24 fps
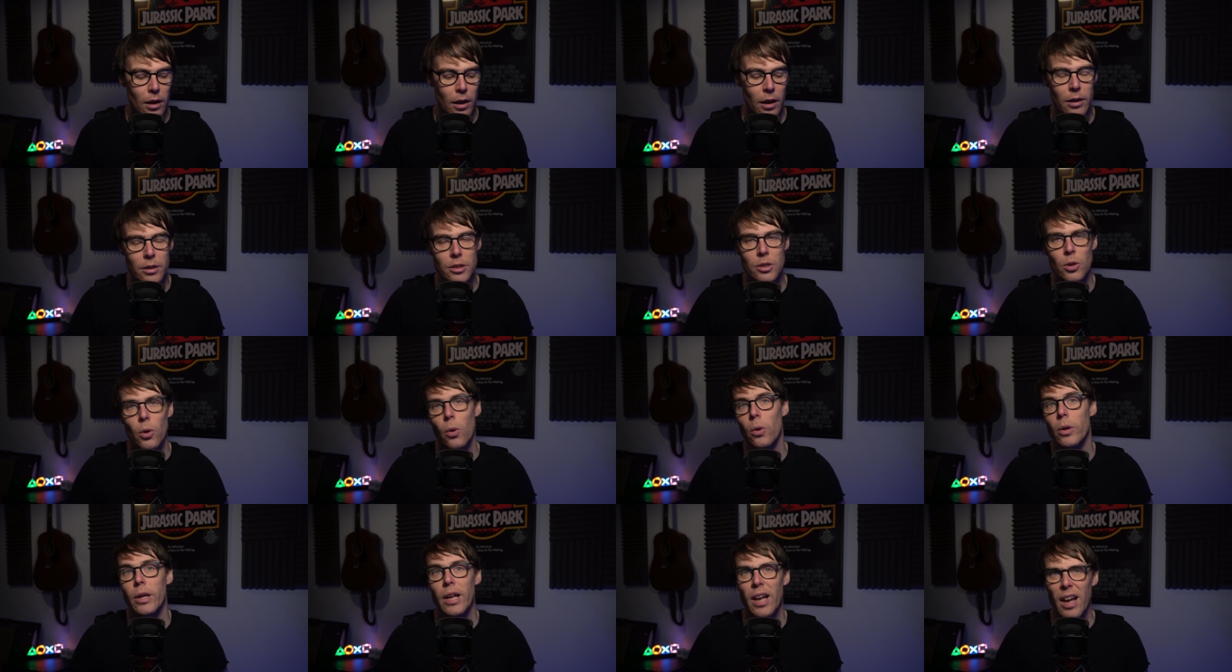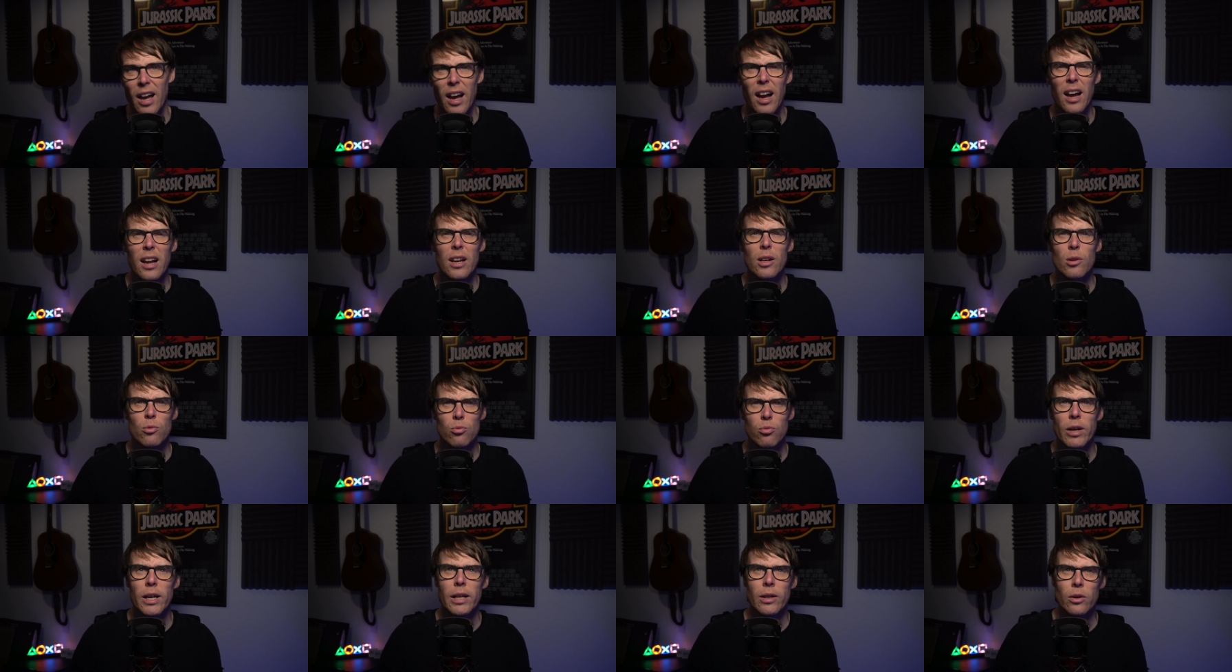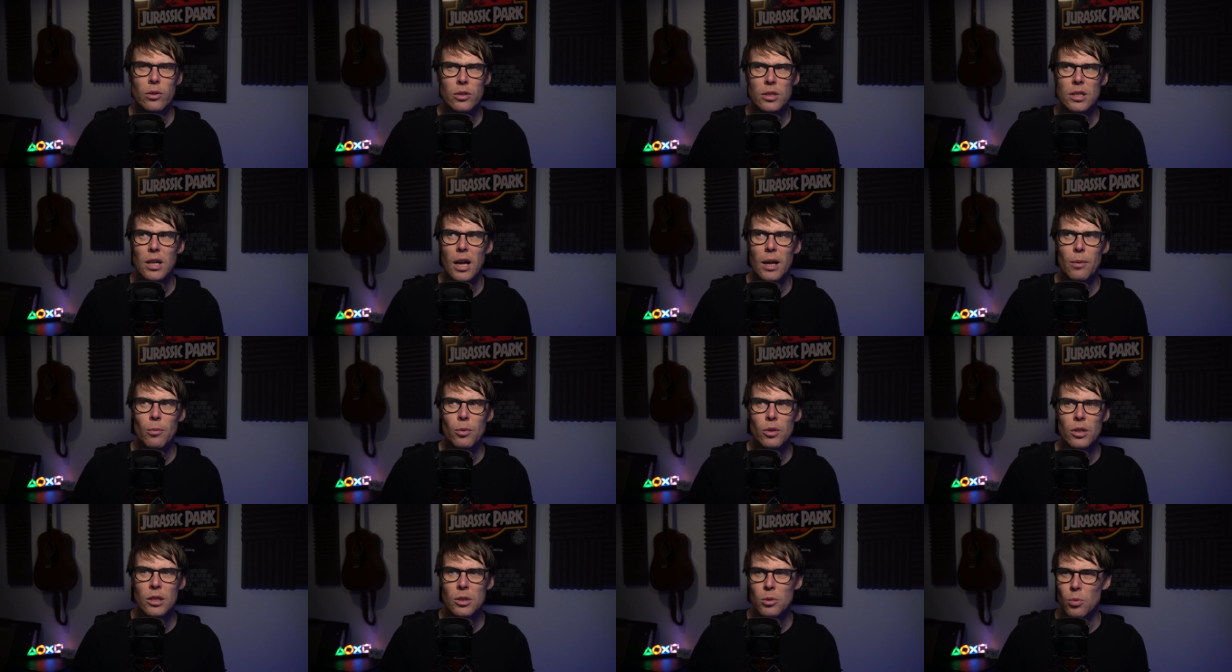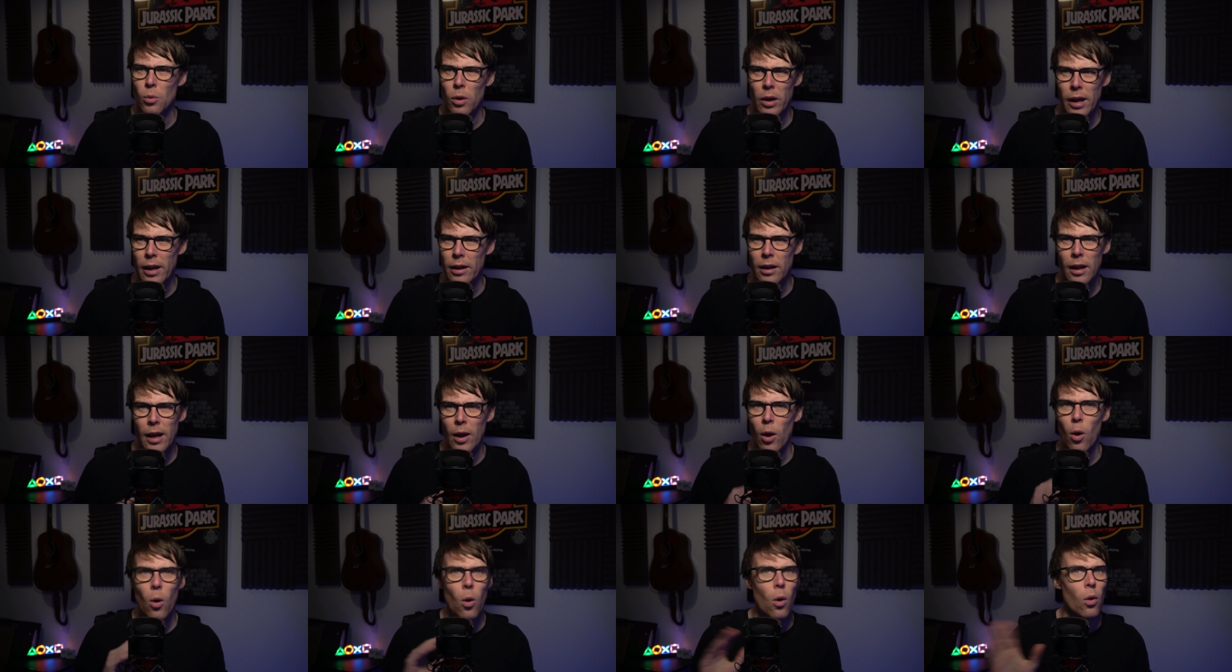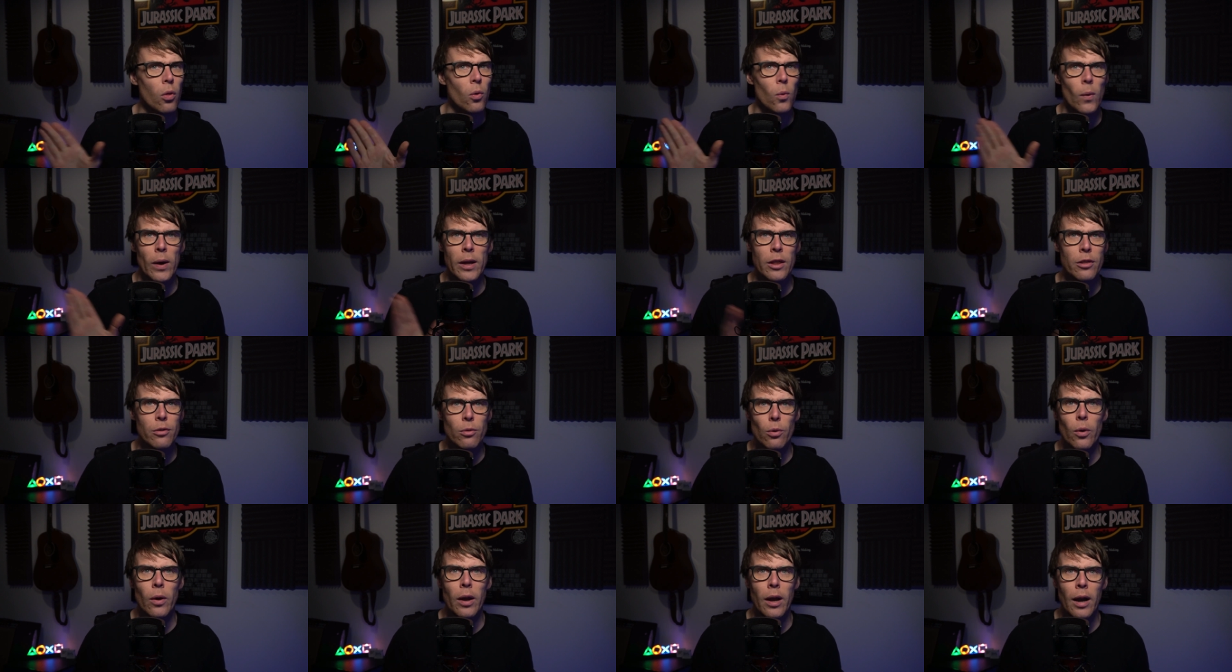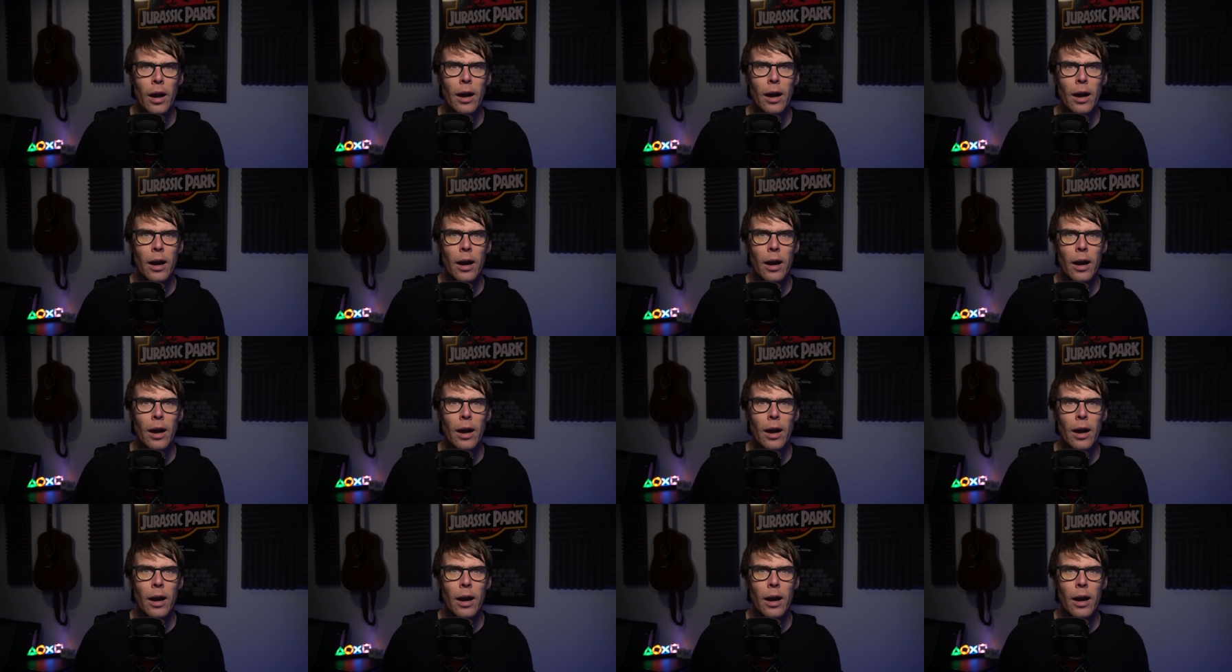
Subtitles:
So yeah, I had a really good time with this one. I like all the way through it.